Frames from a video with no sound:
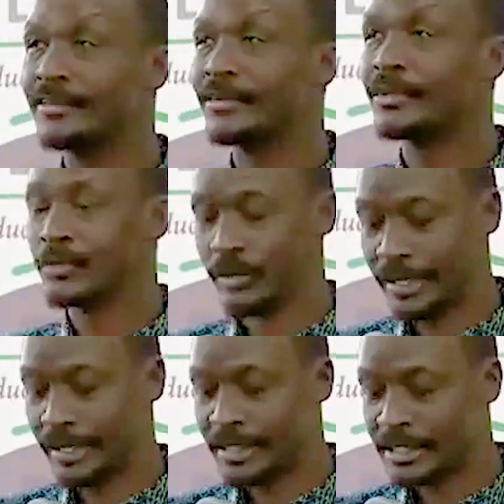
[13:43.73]
For those who
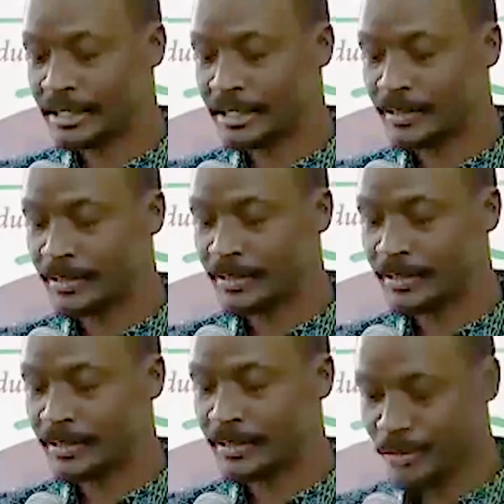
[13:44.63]
have accessed my
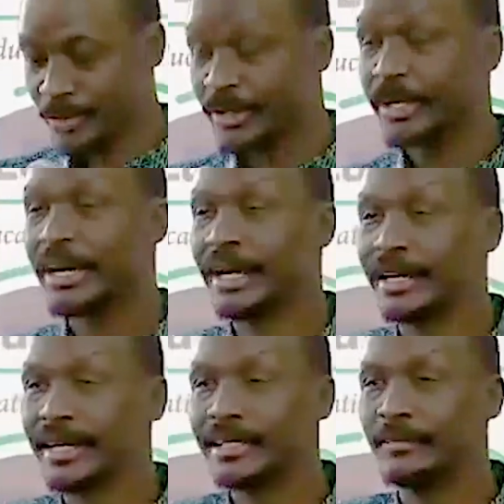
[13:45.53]
article, you can
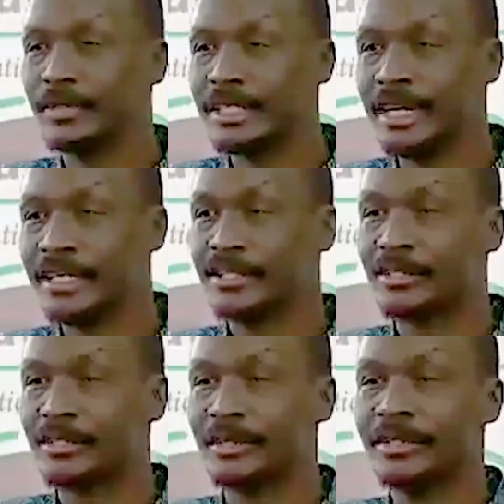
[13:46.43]
get the full
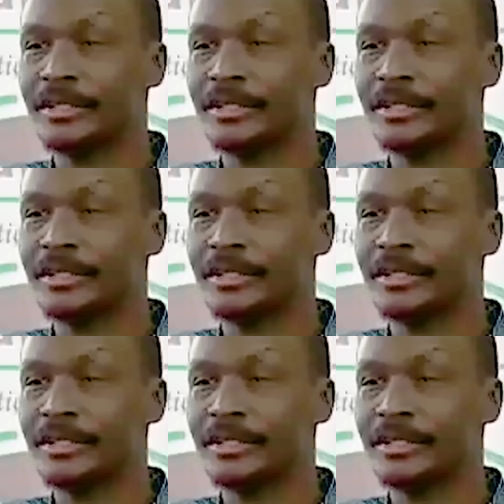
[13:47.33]
citation.